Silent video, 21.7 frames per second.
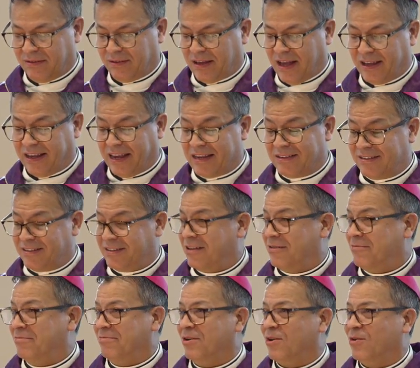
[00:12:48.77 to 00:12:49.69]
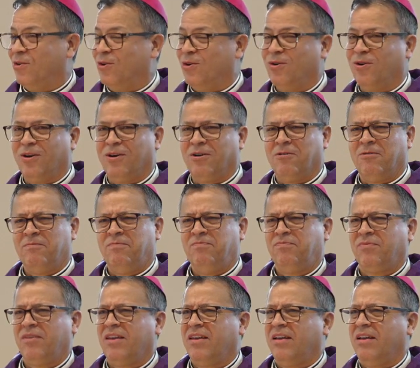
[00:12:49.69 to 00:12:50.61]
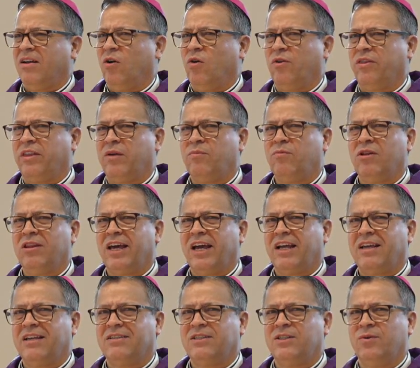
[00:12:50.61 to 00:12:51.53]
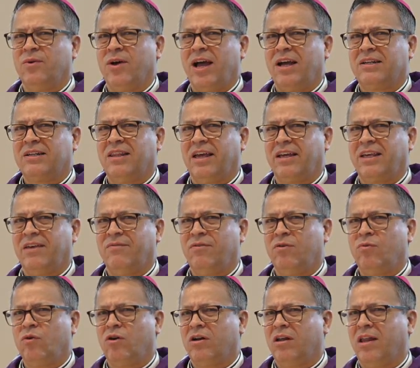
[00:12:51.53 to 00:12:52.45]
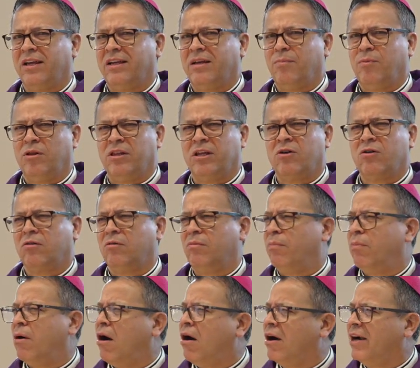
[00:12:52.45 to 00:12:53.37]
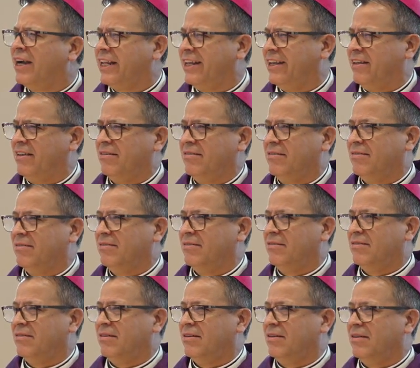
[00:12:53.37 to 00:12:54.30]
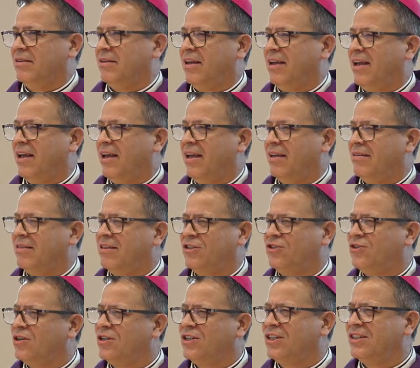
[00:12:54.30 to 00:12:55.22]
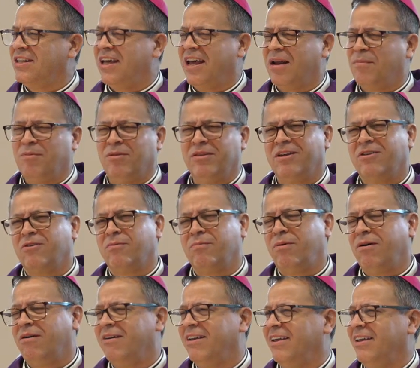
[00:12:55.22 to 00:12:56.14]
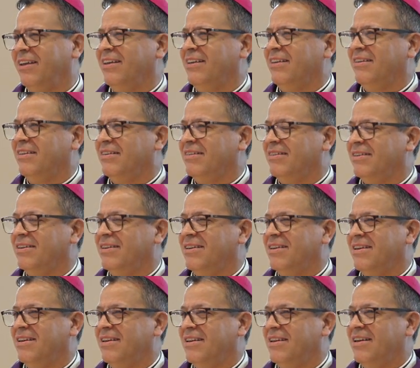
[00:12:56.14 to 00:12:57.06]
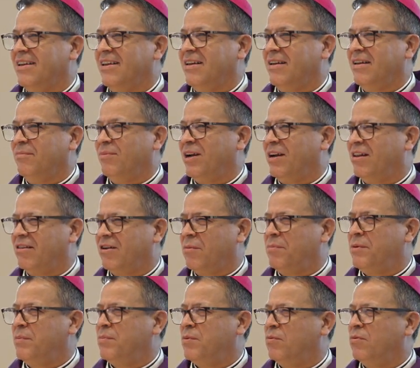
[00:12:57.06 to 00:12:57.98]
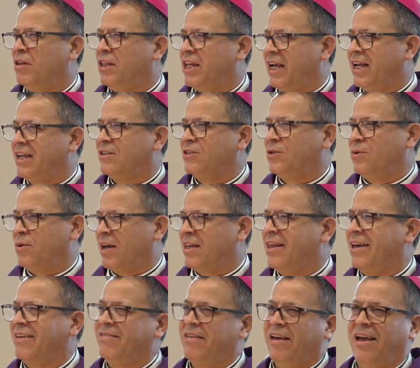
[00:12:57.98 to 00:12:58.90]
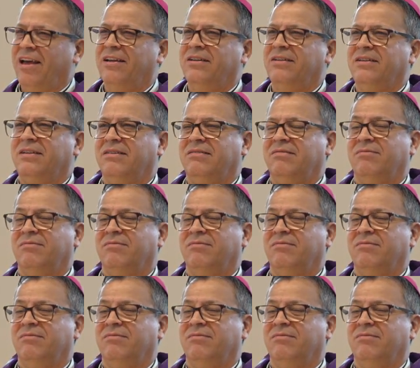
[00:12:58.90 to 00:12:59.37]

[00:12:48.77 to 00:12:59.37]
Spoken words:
against them, or they would like us to act like if we were like a political party. The church is not a political party, but a lot of people would like us to act like that.